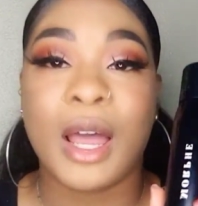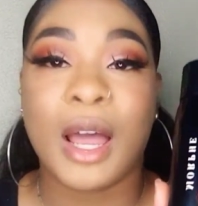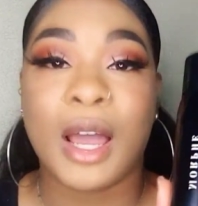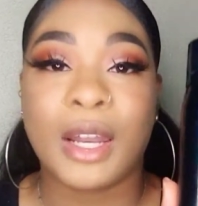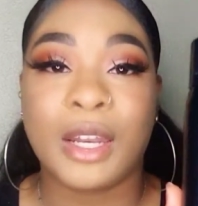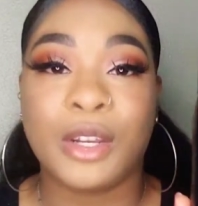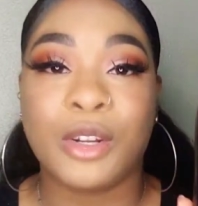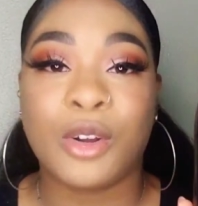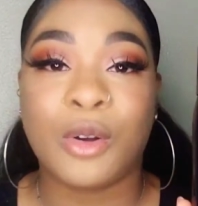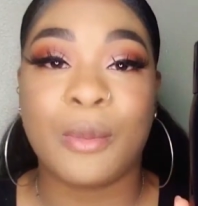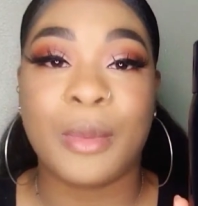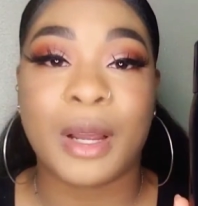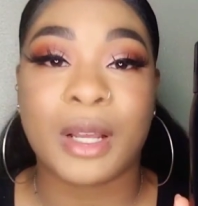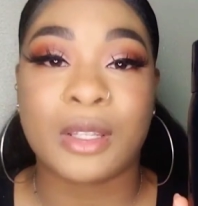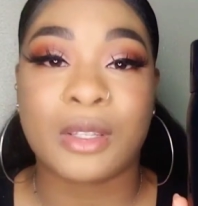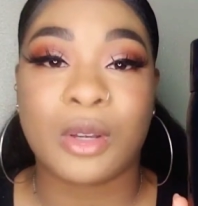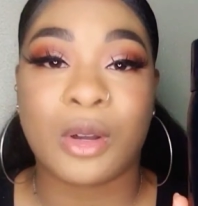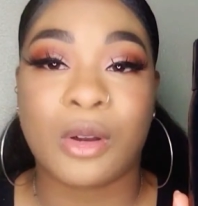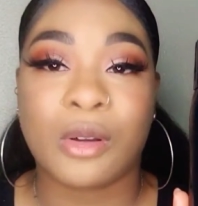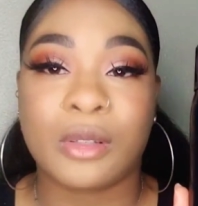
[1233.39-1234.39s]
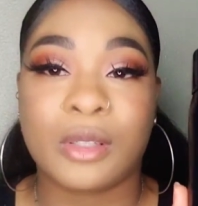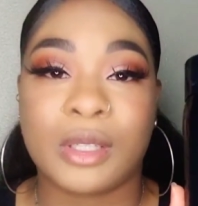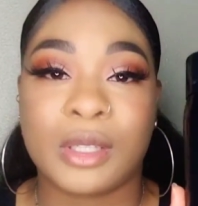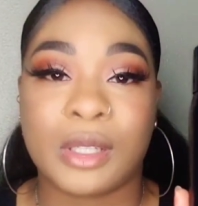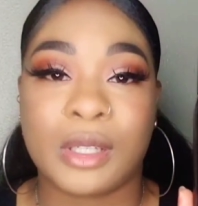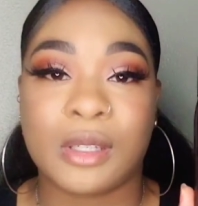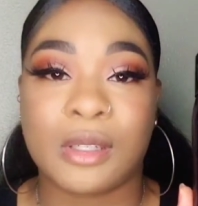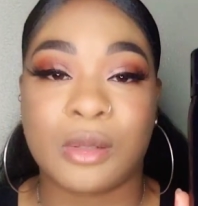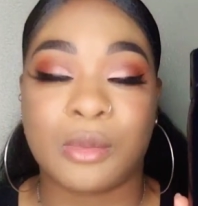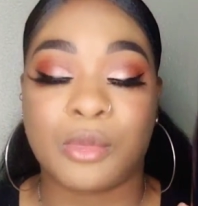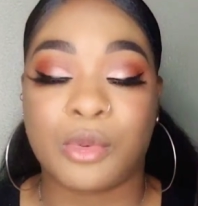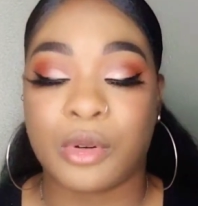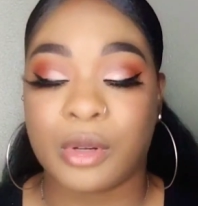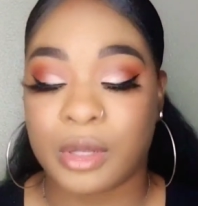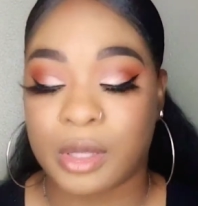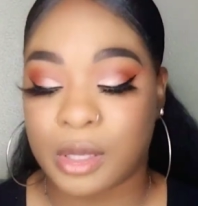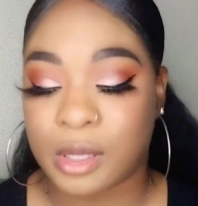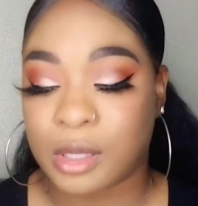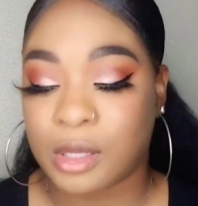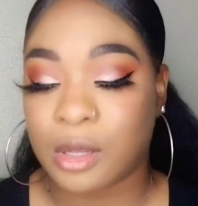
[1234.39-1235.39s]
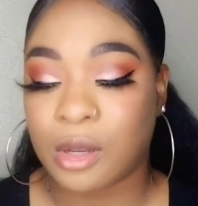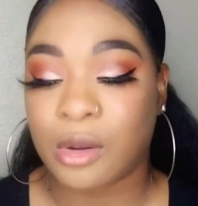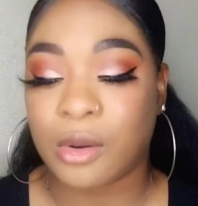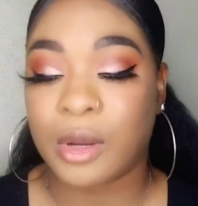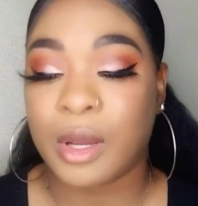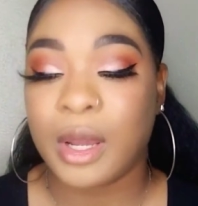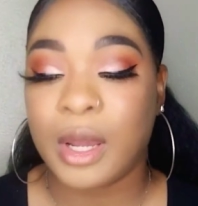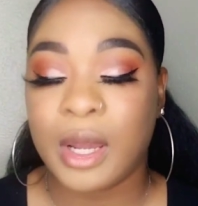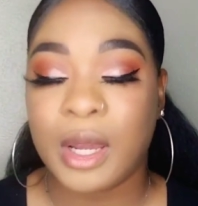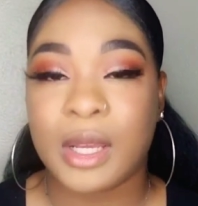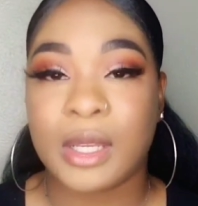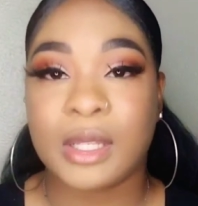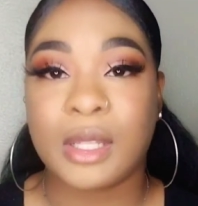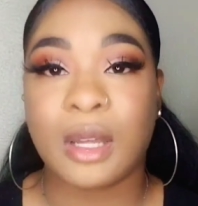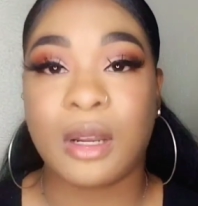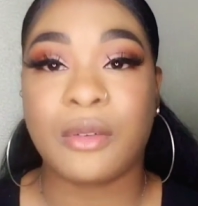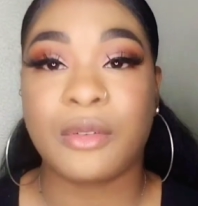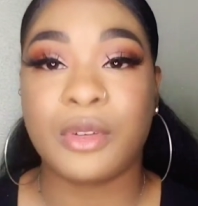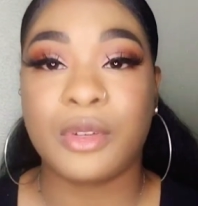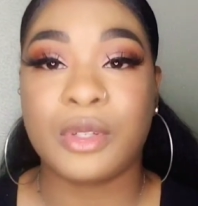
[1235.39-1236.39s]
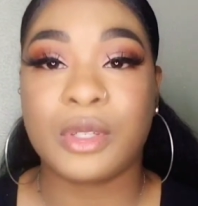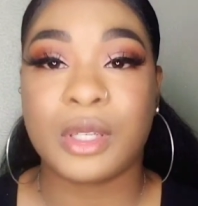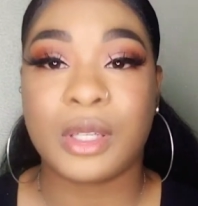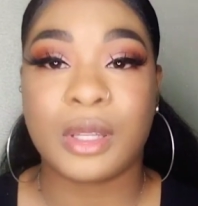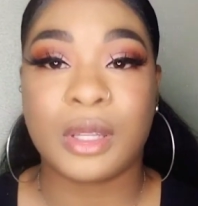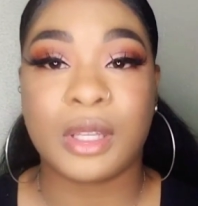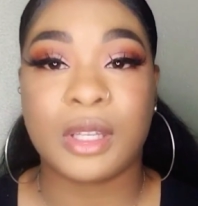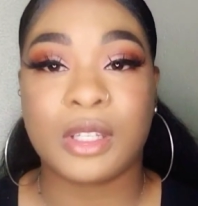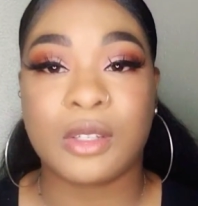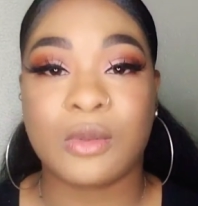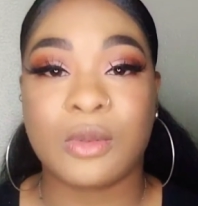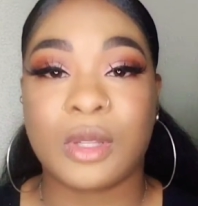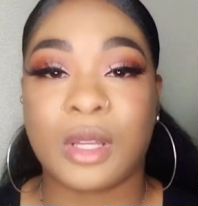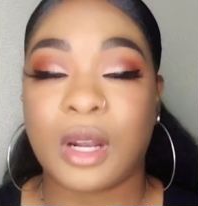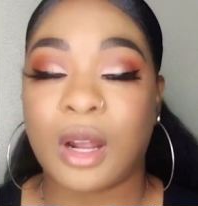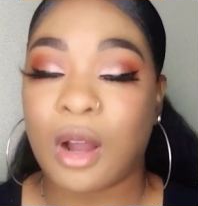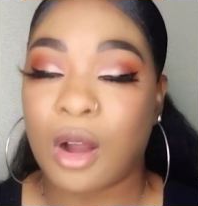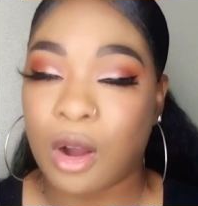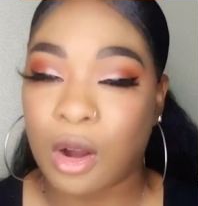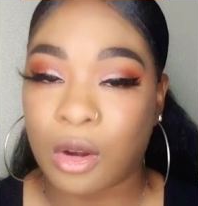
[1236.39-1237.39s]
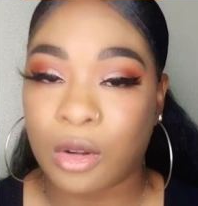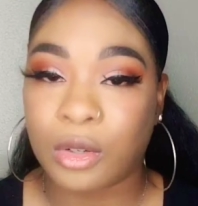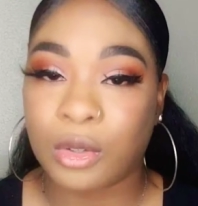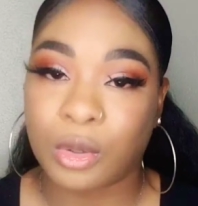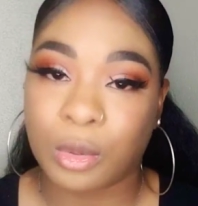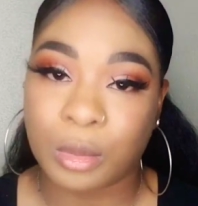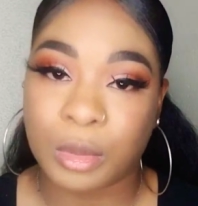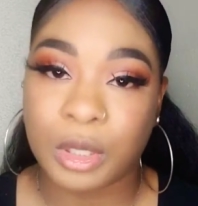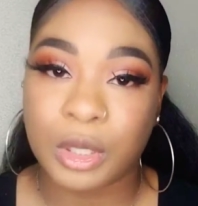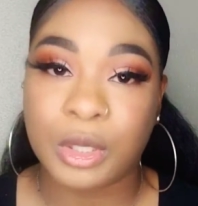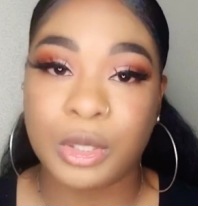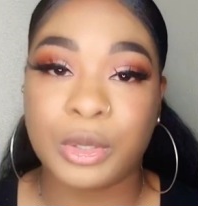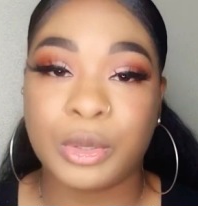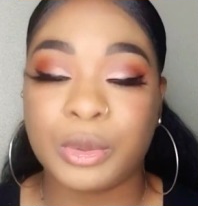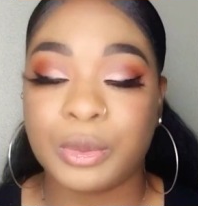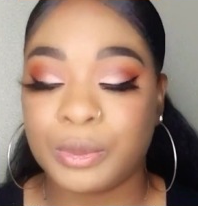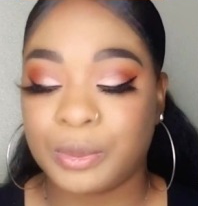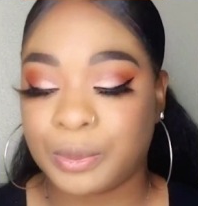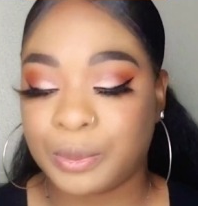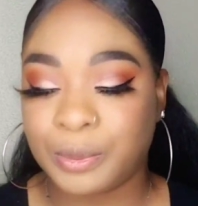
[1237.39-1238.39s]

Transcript: I need to go back to Ulta and get some more of this. So instead of using this one that I all normally do,